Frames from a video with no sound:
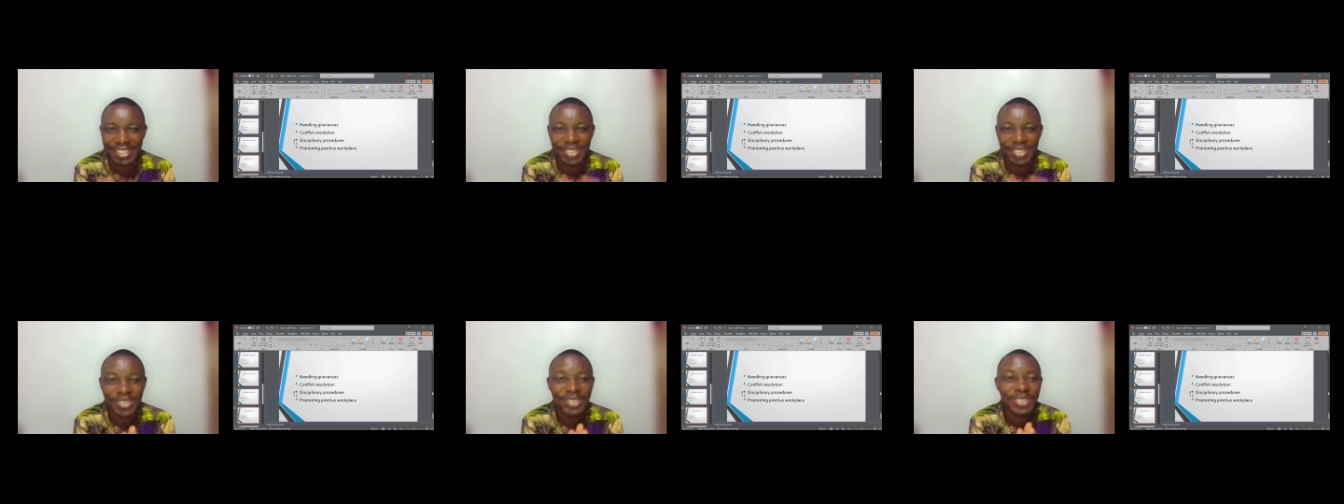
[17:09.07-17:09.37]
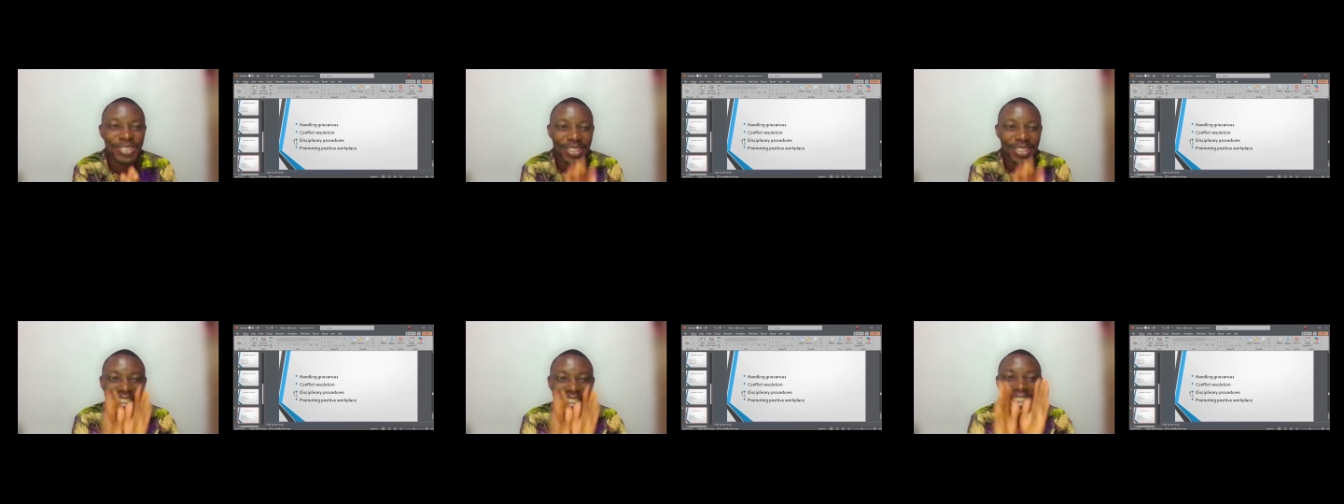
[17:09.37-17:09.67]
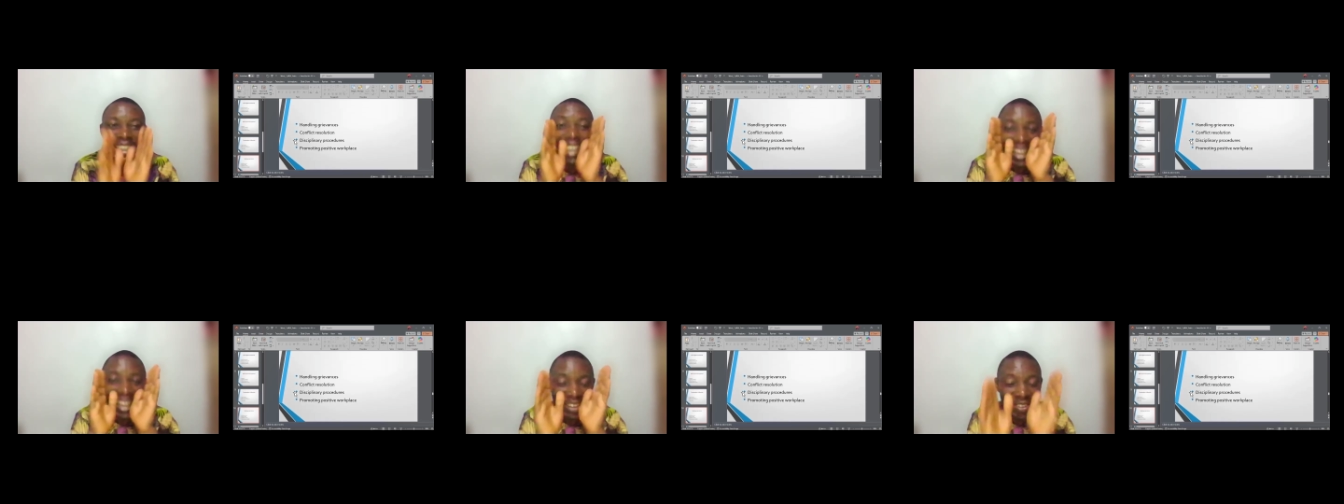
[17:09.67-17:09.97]
So
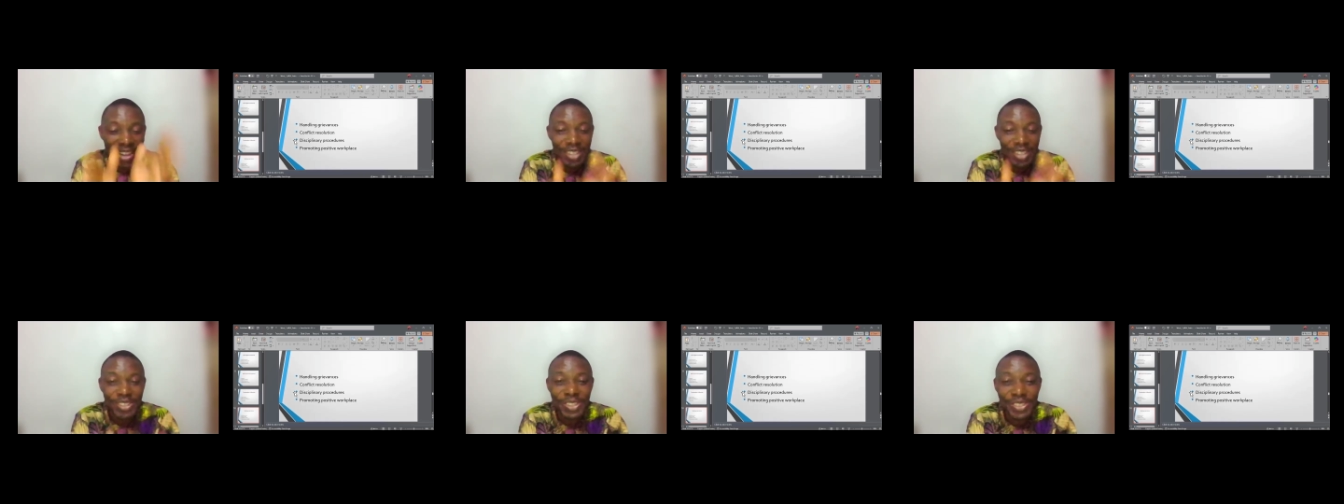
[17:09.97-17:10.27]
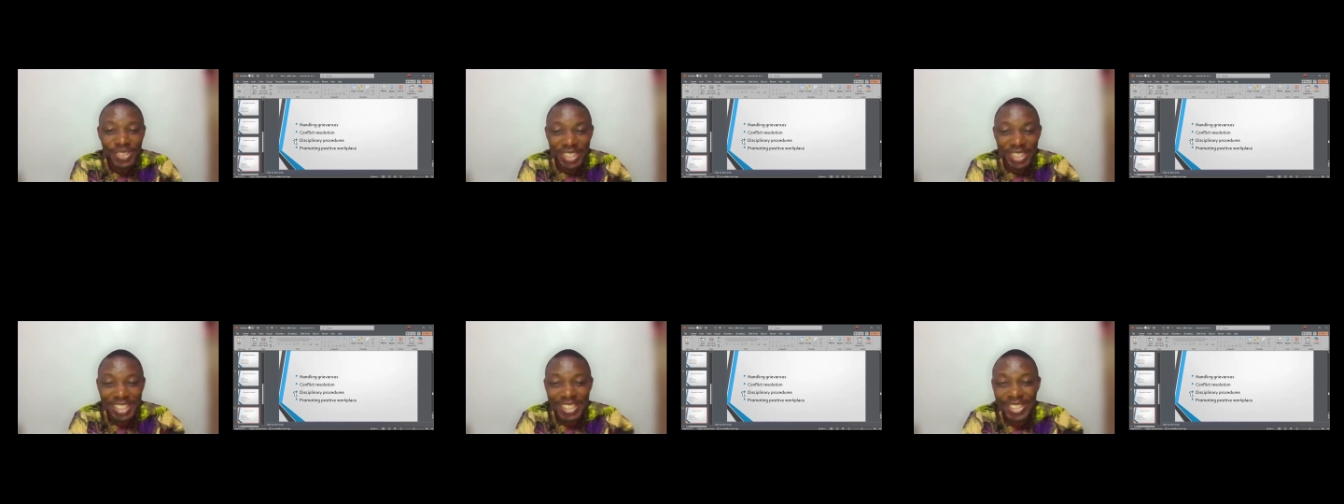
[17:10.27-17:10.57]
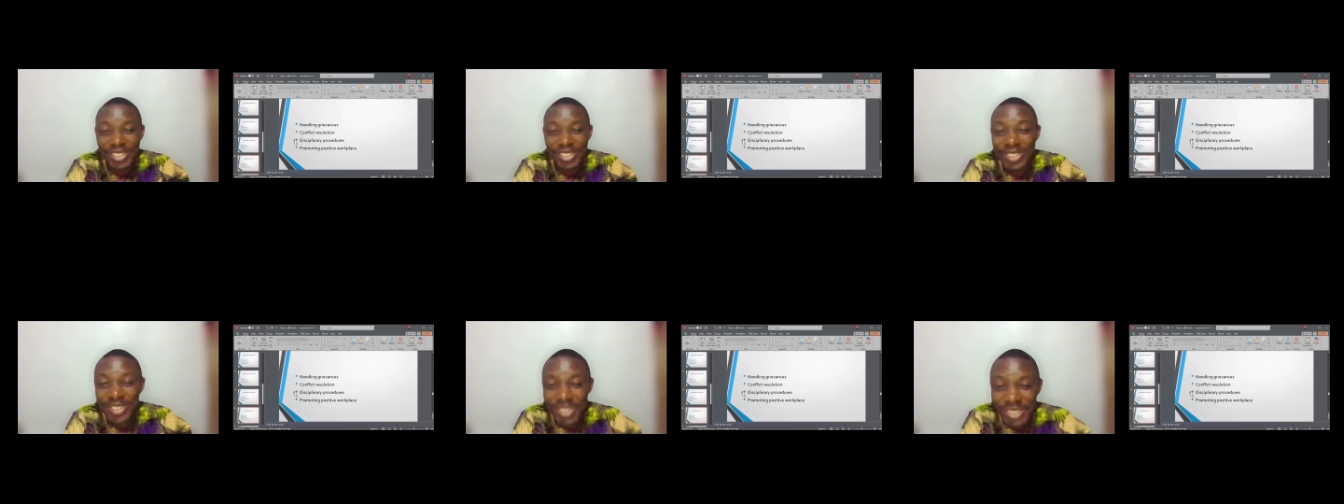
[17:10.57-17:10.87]
sorry, we're just doing
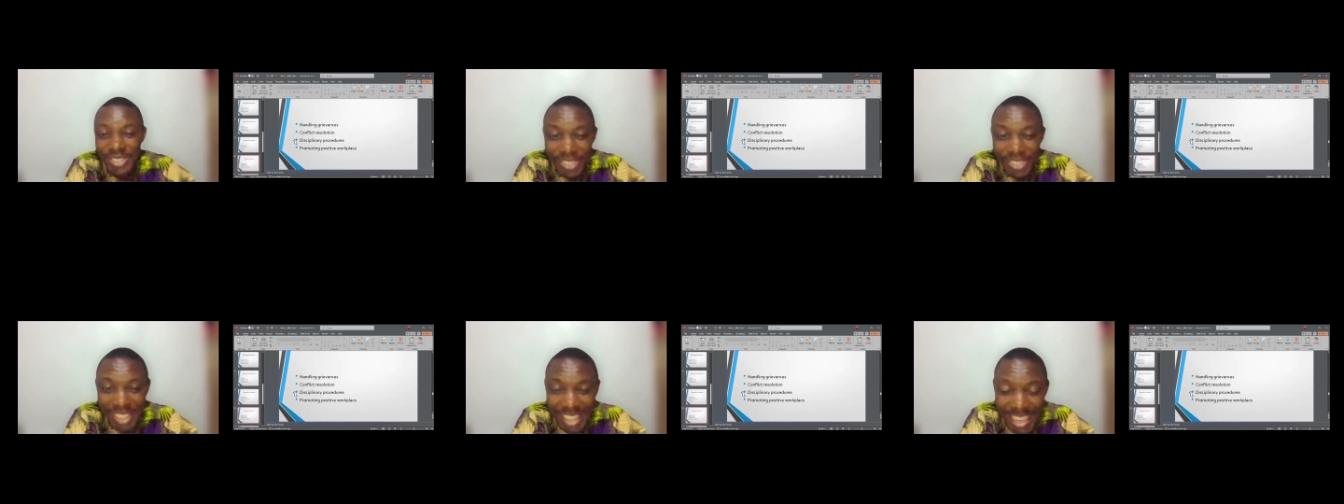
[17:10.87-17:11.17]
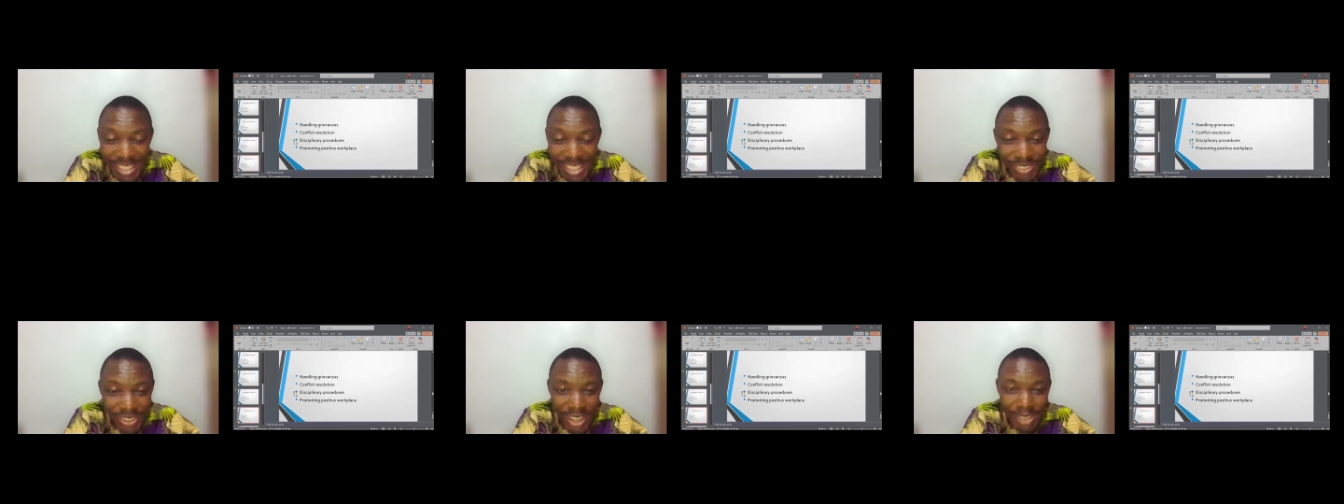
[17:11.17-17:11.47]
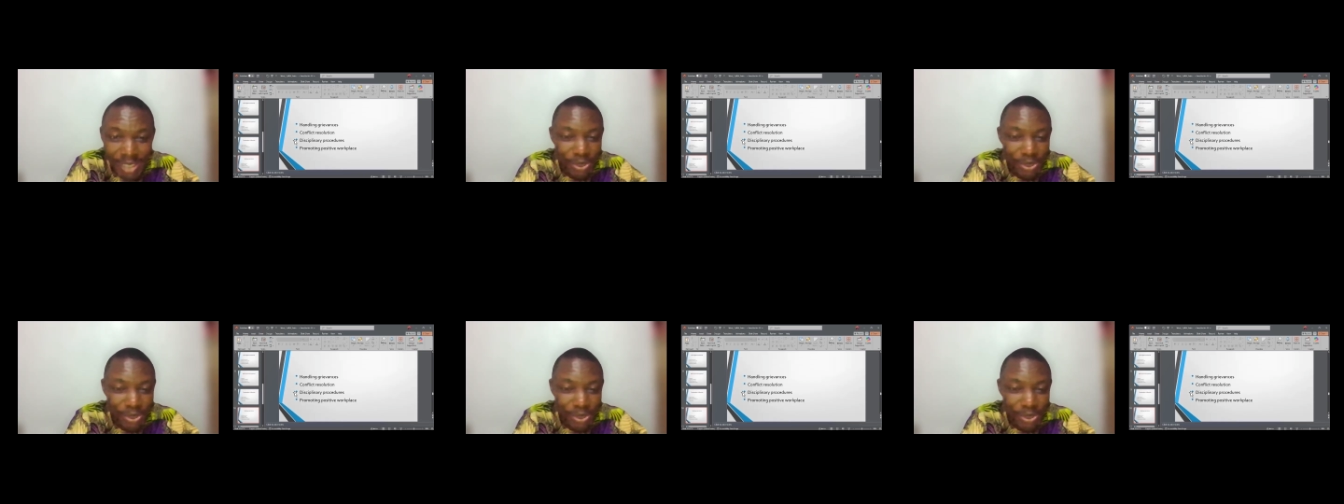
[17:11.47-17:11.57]
introduction. That is why.